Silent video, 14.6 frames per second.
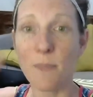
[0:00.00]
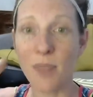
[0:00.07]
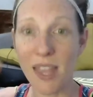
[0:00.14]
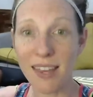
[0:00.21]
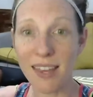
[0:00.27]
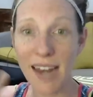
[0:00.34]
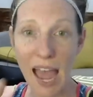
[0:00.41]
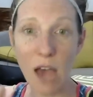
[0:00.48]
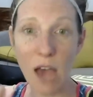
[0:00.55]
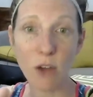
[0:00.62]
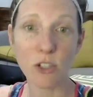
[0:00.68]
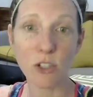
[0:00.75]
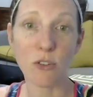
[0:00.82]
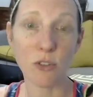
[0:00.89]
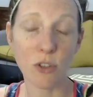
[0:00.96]
And then how
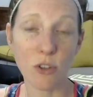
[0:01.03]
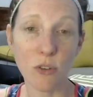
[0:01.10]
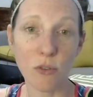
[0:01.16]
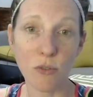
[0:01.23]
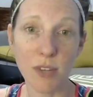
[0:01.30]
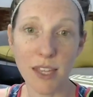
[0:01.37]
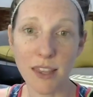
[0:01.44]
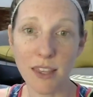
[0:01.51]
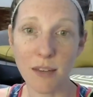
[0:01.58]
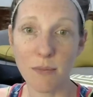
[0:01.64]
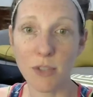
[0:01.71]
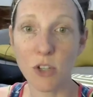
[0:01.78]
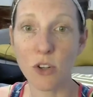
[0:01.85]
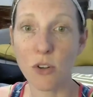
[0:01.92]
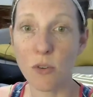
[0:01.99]
do you get them
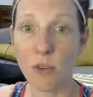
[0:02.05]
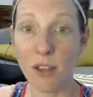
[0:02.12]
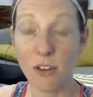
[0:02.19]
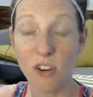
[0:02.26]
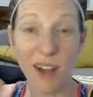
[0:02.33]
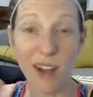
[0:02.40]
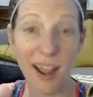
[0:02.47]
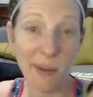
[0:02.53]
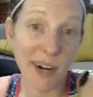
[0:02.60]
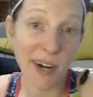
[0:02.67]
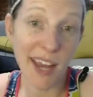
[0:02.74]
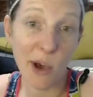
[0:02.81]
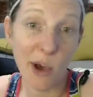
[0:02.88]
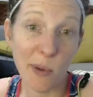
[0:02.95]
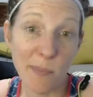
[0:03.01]
to, you know, I want to
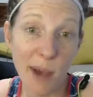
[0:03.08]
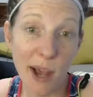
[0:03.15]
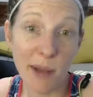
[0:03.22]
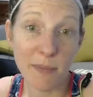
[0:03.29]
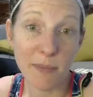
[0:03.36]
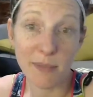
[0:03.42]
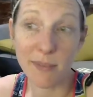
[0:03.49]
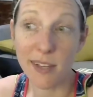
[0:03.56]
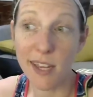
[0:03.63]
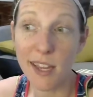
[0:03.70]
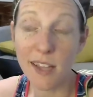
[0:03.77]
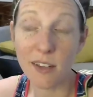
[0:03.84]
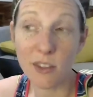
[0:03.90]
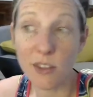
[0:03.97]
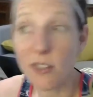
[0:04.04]
help moms
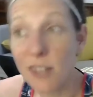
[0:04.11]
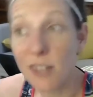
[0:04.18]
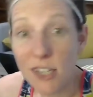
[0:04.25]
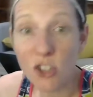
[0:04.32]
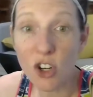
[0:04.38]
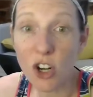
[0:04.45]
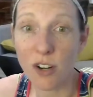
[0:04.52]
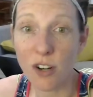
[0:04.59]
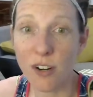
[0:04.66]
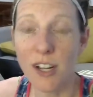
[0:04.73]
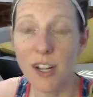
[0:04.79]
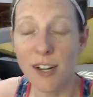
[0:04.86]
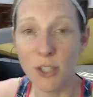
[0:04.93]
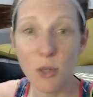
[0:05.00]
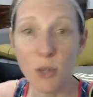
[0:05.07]
eat less sugar.
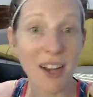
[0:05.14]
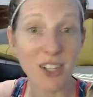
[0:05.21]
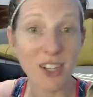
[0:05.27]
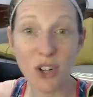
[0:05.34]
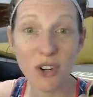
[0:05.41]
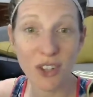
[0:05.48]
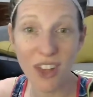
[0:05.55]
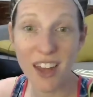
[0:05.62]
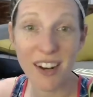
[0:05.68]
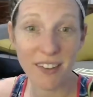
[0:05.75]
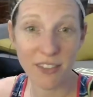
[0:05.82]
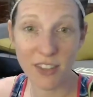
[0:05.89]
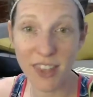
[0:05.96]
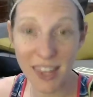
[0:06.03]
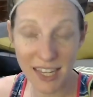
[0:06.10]
So I share a lot
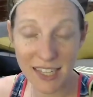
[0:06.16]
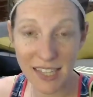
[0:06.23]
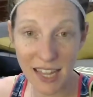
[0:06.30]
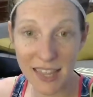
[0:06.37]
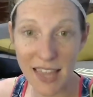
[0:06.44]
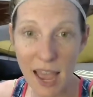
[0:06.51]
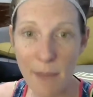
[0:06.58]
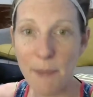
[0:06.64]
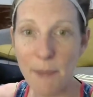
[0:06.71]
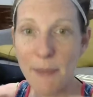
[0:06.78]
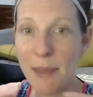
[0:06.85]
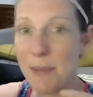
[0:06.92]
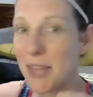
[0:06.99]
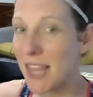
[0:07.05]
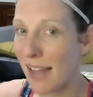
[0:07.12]
of things like that, but
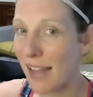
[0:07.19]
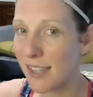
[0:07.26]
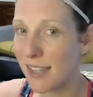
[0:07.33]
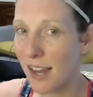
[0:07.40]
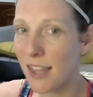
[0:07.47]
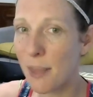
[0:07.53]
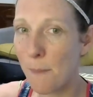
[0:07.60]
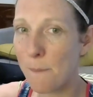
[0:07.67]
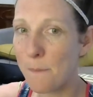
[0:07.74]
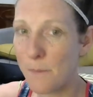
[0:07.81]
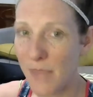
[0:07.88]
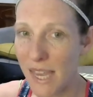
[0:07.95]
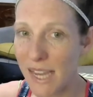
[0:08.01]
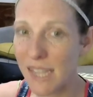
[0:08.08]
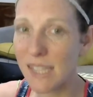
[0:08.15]
maybe that's not the
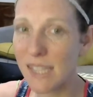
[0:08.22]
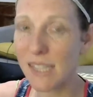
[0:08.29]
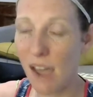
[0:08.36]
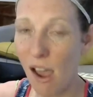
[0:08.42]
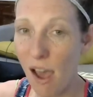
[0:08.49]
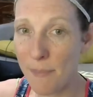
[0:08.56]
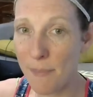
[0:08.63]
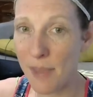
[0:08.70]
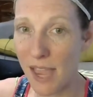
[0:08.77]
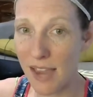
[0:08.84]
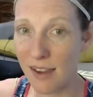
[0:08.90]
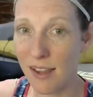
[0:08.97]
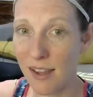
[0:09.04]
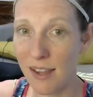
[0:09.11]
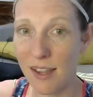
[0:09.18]
biggest topic